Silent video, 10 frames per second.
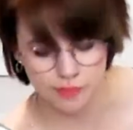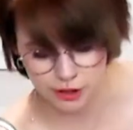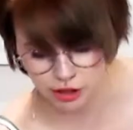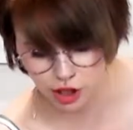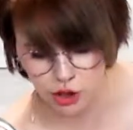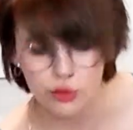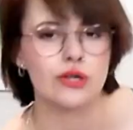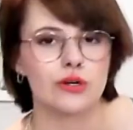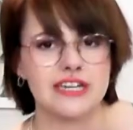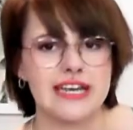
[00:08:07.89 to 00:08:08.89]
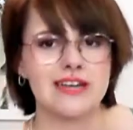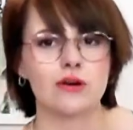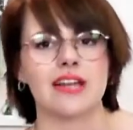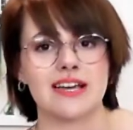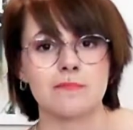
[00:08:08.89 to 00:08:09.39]
below your knee
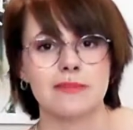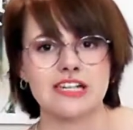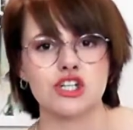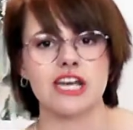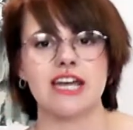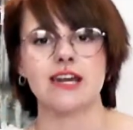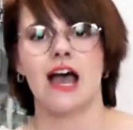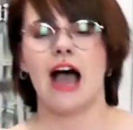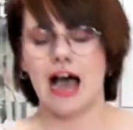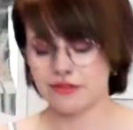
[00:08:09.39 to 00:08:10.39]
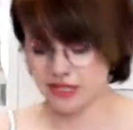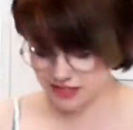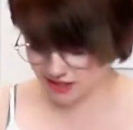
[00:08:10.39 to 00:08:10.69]
or like mid-shin, and this